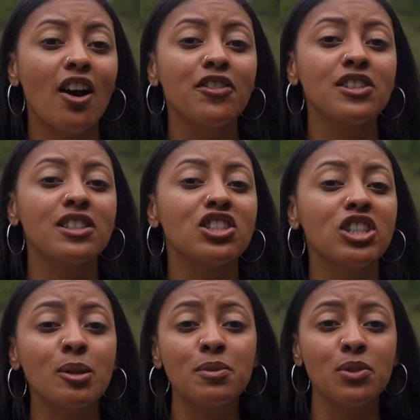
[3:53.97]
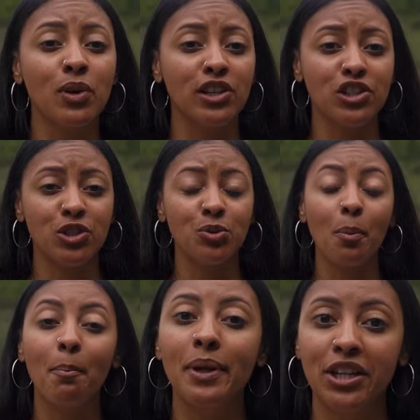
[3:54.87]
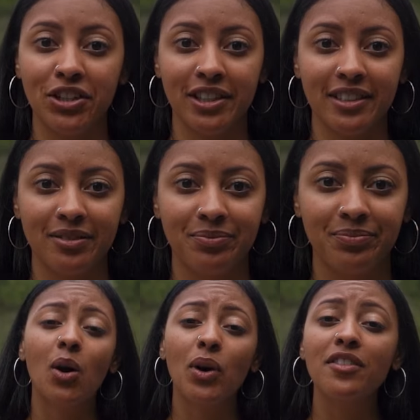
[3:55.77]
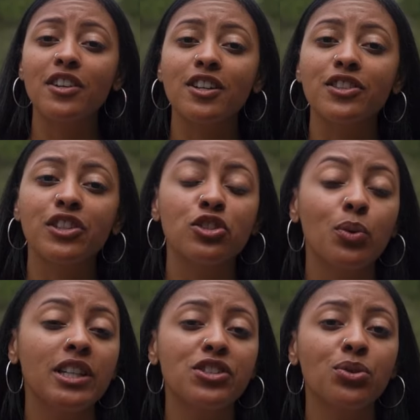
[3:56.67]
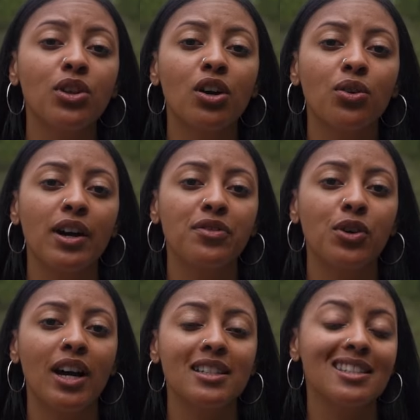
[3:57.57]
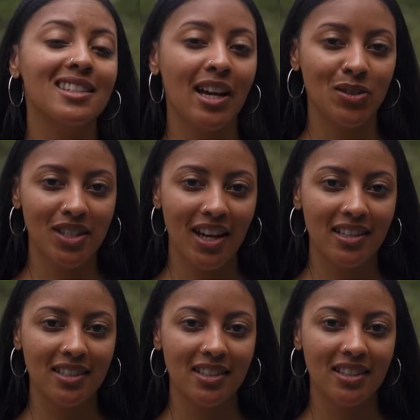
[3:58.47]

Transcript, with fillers: offers the cheapest way to shoot, period. However, the 22 long rifle has its downsides.